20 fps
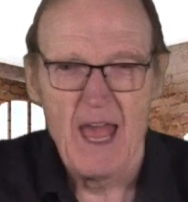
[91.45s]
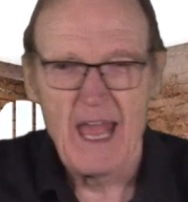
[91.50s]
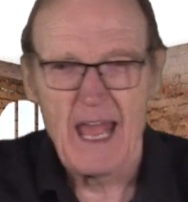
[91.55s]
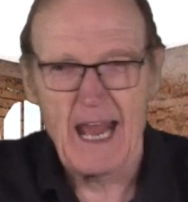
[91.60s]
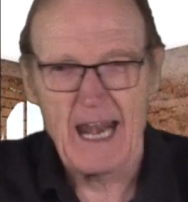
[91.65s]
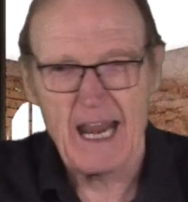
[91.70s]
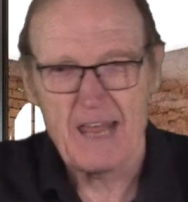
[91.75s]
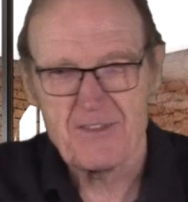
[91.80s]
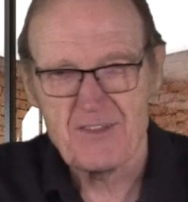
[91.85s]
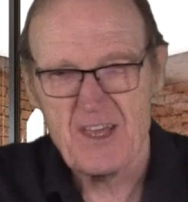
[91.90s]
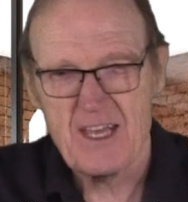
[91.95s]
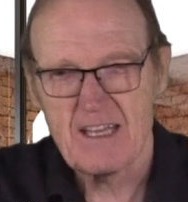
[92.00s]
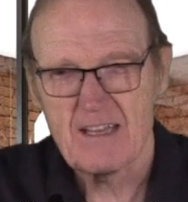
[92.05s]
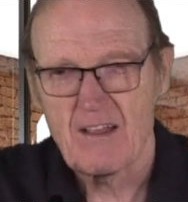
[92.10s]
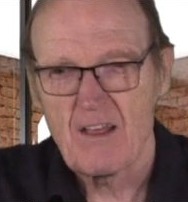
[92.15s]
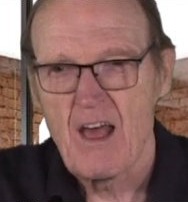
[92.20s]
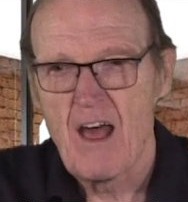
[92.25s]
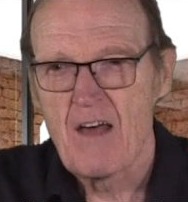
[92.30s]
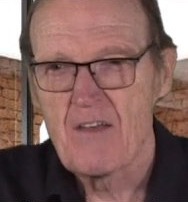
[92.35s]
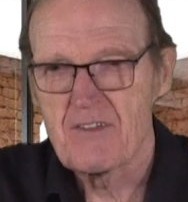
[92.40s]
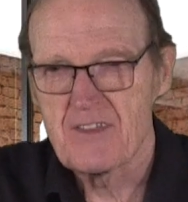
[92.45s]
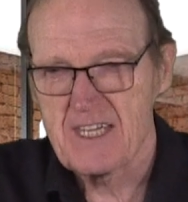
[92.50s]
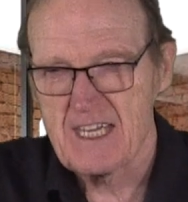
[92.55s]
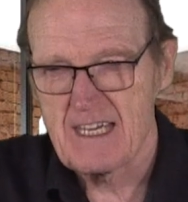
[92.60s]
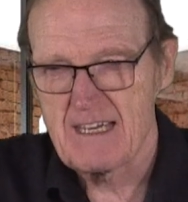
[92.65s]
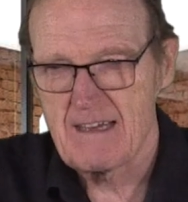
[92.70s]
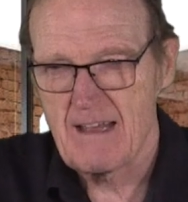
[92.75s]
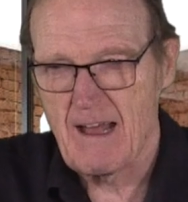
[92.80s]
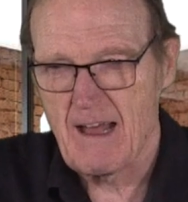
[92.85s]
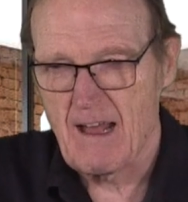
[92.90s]
and I think
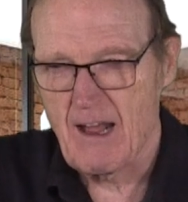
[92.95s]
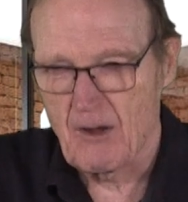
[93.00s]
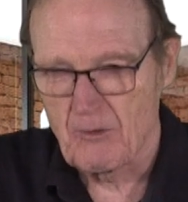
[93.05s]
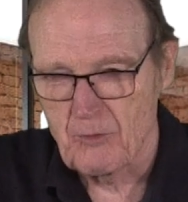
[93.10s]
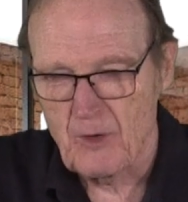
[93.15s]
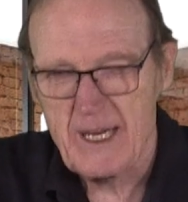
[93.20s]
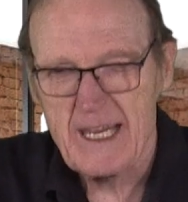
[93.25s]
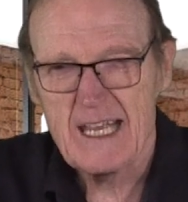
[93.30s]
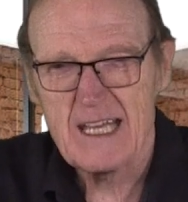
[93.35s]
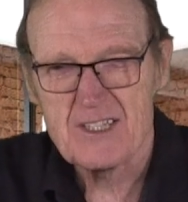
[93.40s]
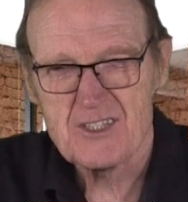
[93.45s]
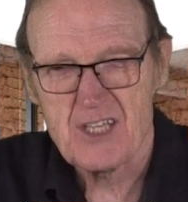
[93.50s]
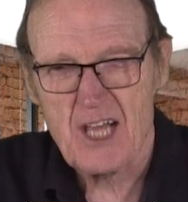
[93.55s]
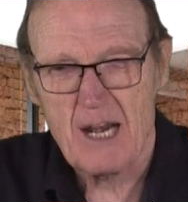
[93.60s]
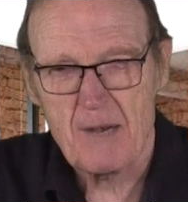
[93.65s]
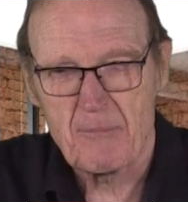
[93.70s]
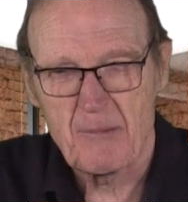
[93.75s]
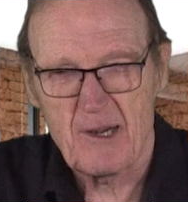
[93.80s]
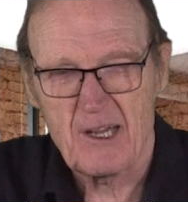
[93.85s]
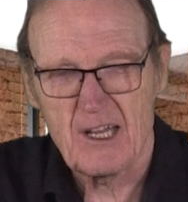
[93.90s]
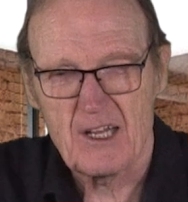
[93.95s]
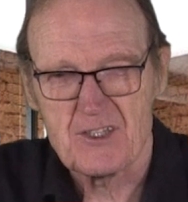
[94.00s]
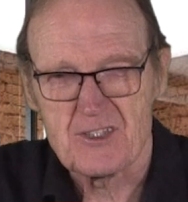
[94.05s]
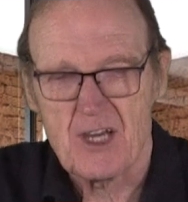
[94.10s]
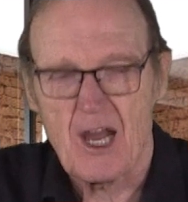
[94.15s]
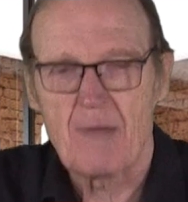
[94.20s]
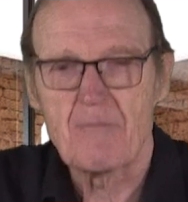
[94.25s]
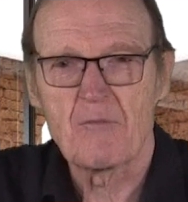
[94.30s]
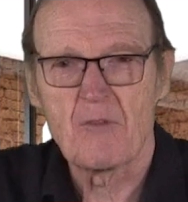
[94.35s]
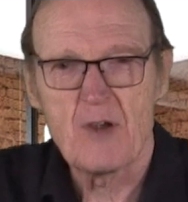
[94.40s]
the REA has done a pretty good
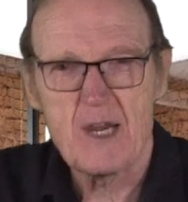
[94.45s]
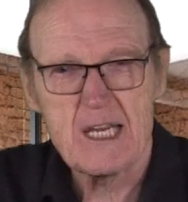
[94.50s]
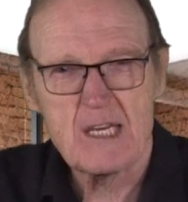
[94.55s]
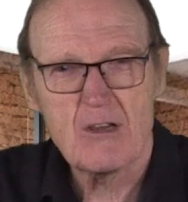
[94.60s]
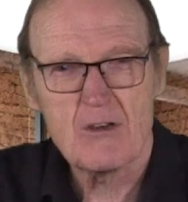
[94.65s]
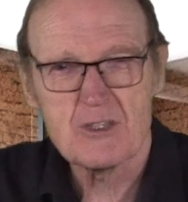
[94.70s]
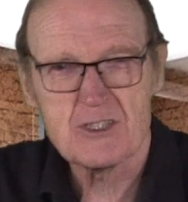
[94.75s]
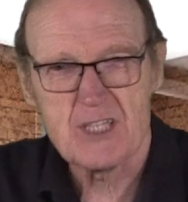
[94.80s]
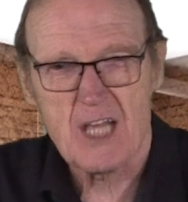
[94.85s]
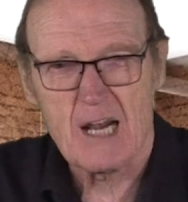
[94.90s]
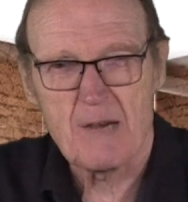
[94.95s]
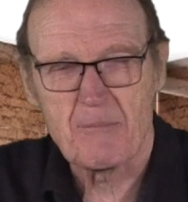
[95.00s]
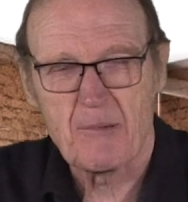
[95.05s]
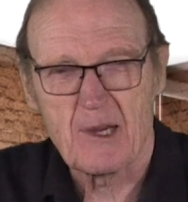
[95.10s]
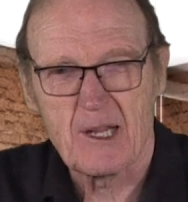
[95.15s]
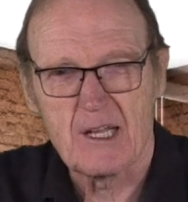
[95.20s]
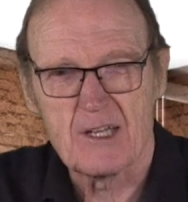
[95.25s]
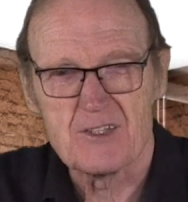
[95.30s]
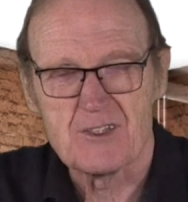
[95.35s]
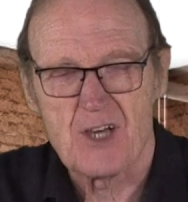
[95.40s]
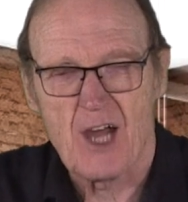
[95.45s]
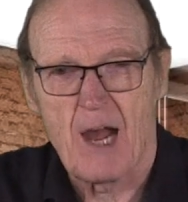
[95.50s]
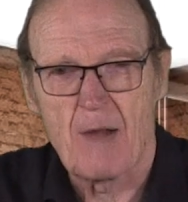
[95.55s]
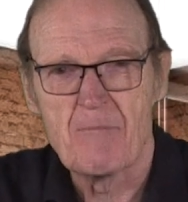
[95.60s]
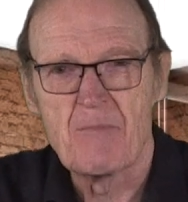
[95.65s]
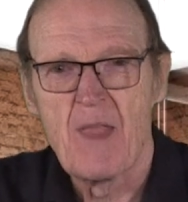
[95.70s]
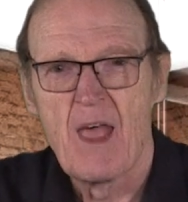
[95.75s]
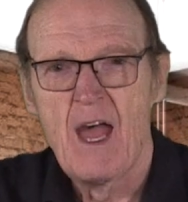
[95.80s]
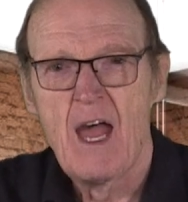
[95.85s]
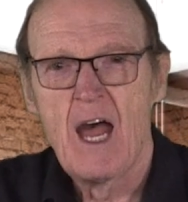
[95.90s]
job, and RICO has done a pretty good
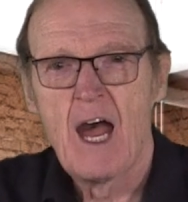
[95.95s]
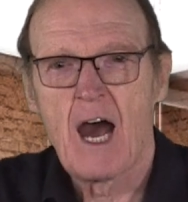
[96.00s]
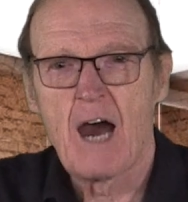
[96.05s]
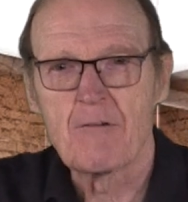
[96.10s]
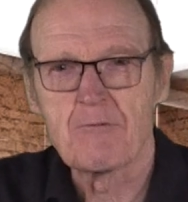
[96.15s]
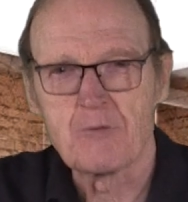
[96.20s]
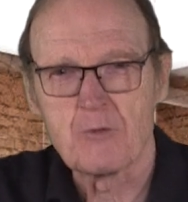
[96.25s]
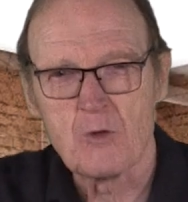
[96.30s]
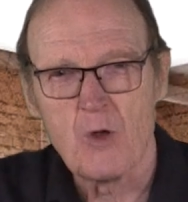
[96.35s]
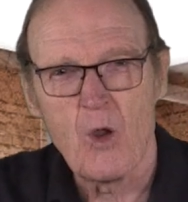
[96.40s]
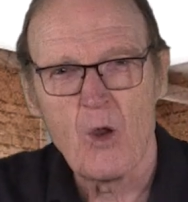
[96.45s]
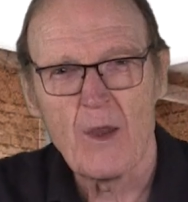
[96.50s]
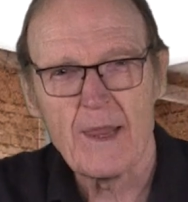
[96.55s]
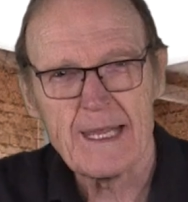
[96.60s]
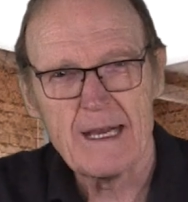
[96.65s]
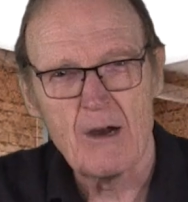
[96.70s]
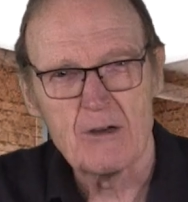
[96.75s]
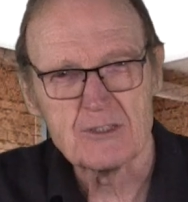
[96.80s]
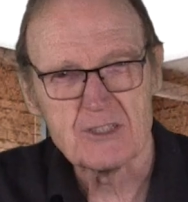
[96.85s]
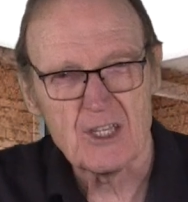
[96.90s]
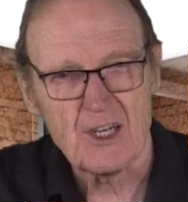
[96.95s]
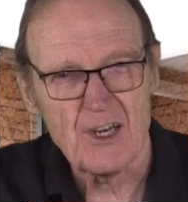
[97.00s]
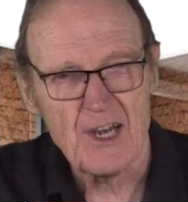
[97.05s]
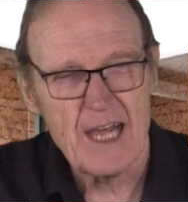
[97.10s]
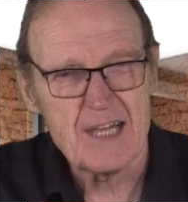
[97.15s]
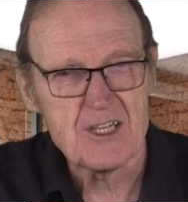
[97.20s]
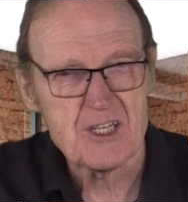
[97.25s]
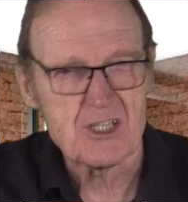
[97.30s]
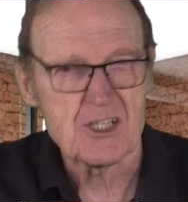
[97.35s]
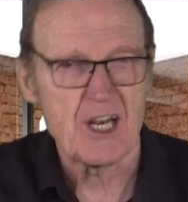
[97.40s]
job of rolling out the
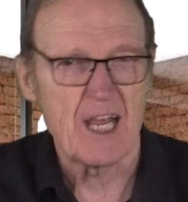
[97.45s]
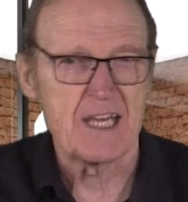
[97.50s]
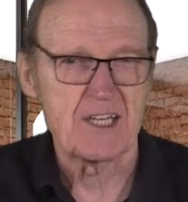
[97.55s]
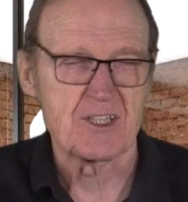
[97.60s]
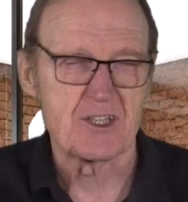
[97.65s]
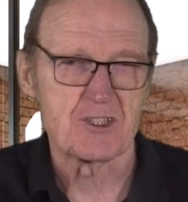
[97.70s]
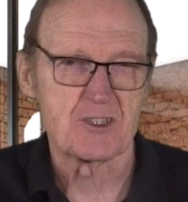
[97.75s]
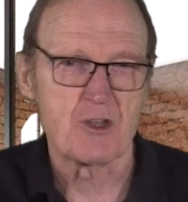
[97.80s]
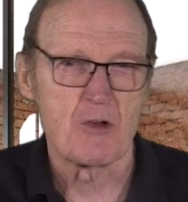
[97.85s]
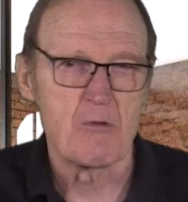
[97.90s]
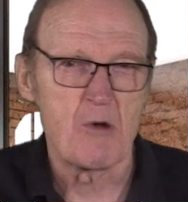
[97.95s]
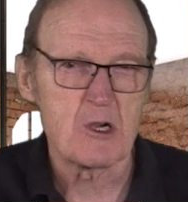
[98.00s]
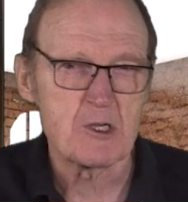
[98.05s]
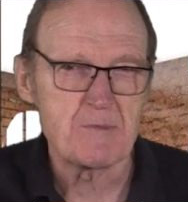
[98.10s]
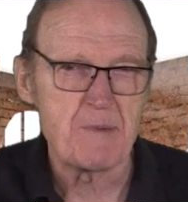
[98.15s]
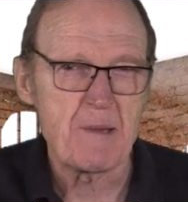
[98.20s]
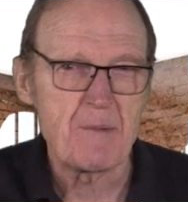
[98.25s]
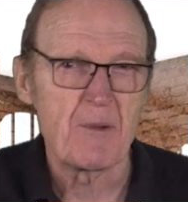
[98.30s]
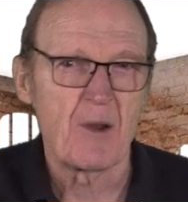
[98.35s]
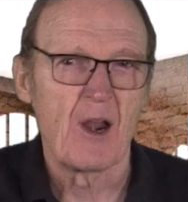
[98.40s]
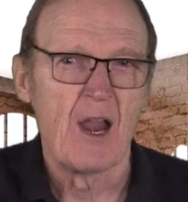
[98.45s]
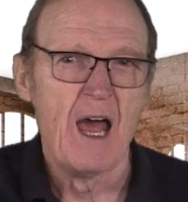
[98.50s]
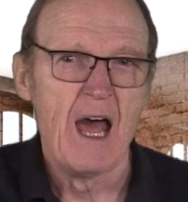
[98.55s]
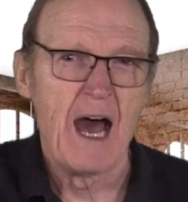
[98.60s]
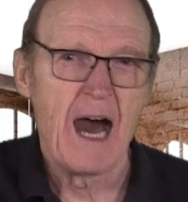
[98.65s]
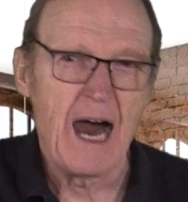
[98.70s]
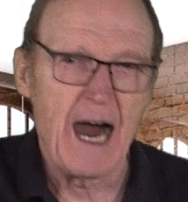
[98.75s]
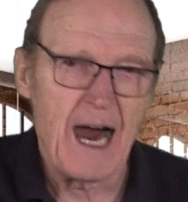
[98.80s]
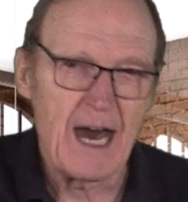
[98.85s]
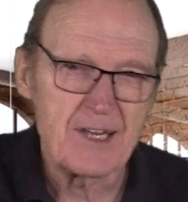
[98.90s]
legislation so most people
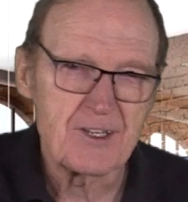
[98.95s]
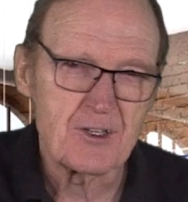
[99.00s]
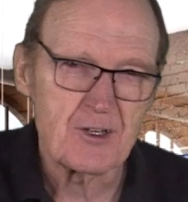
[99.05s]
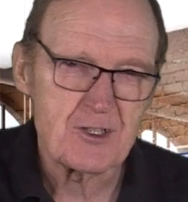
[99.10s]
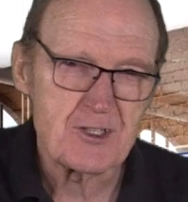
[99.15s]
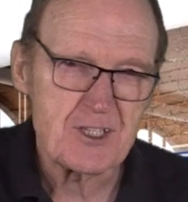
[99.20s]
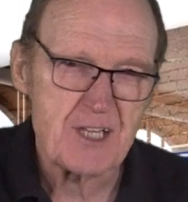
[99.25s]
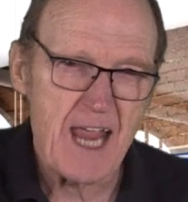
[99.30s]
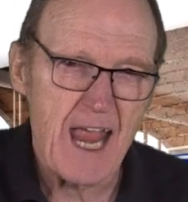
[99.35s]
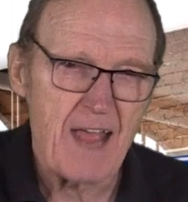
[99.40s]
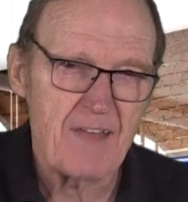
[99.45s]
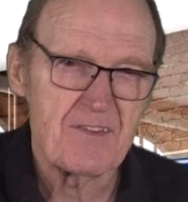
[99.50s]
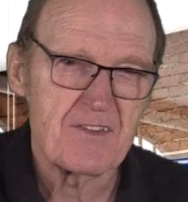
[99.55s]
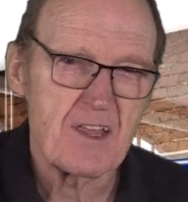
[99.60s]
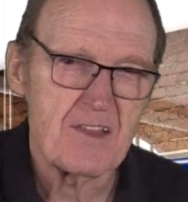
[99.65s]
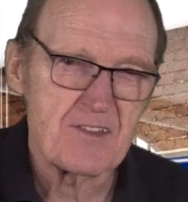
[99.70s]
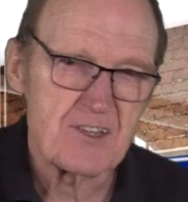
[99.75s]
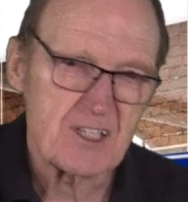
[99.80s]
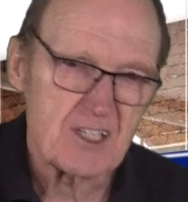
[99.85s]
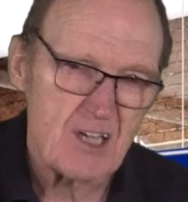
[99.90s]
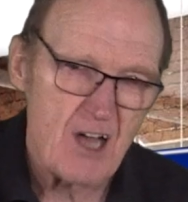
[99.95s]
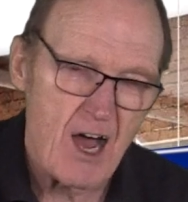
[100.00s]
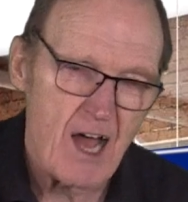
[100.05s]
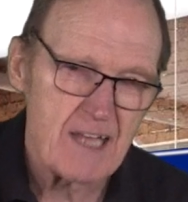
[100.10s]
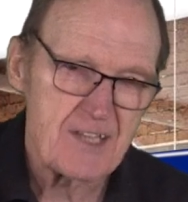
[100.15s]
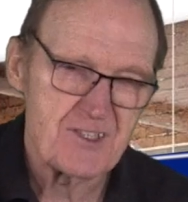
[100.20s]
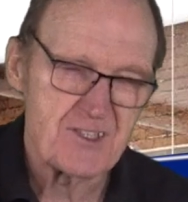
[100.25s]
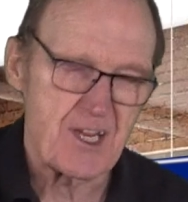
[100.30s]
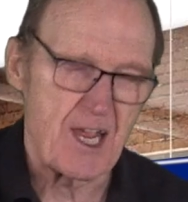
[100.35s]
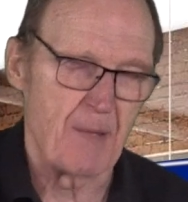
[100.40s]
understand the
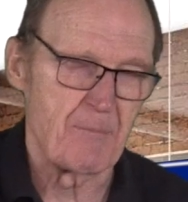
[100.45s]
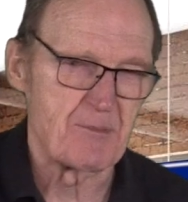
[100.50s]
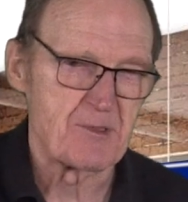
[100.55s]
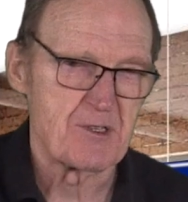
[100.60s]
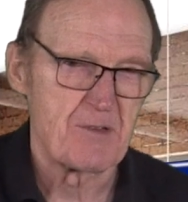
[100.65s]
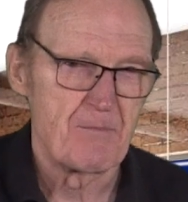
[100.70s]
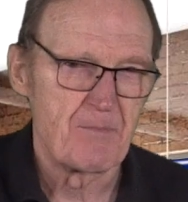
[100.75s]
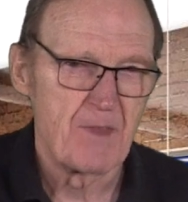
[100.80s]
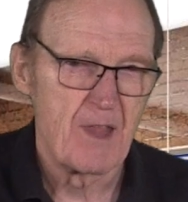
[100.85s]
concepts.